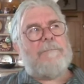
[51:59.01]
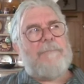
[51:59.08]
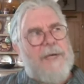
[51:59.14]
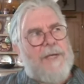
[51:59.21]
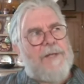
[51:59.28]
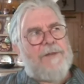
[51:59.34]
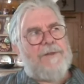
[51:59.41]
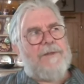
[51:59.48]

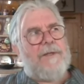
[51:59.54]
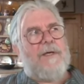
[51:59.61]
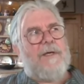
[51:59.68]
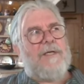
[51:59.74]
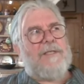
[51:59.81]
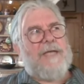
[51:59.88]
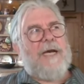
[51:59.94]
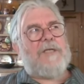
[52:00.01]
myth
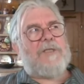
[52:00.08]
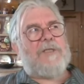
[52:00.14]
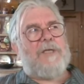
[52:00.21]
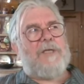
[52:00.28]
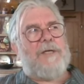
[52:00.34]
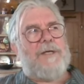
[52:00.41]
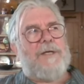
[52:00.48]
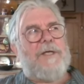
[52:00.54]
as
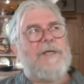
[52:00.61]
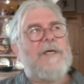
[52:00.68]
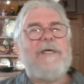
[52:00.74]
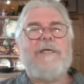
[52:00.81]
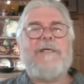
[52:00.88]
actually